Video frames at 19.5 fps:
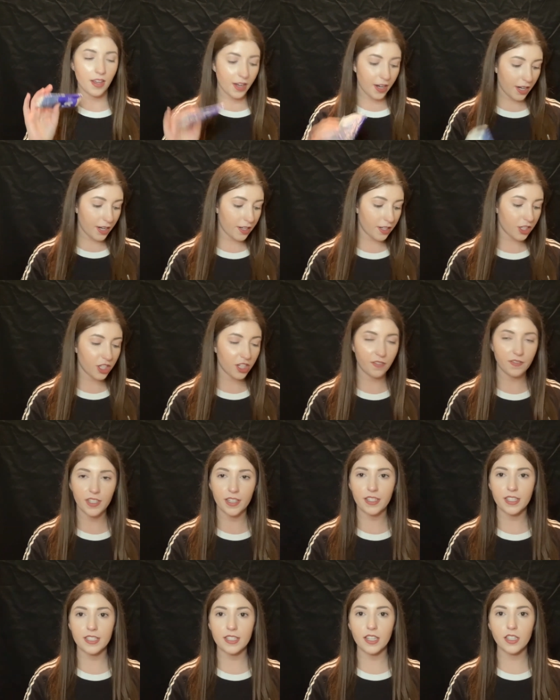it is shoved
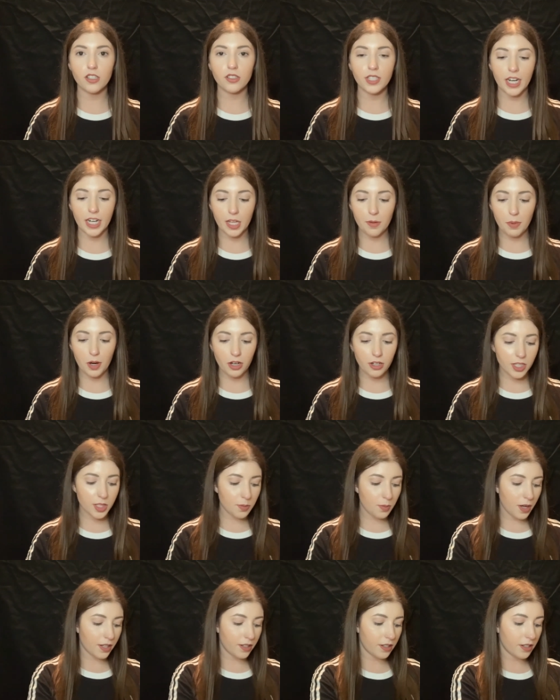in this little tiny purse,
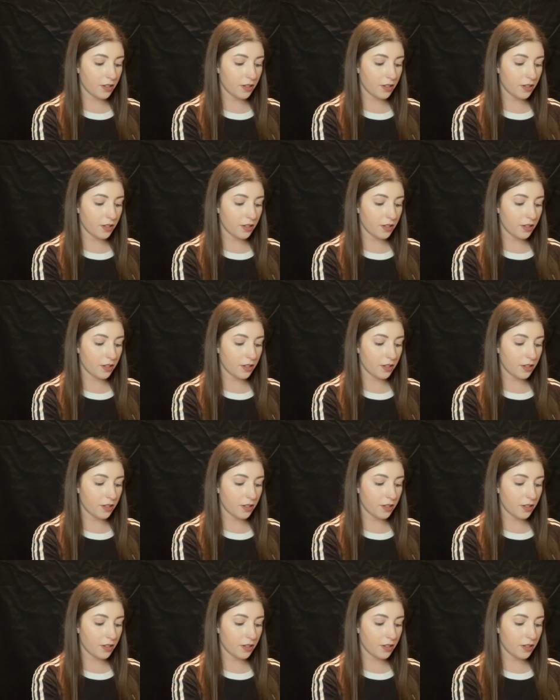but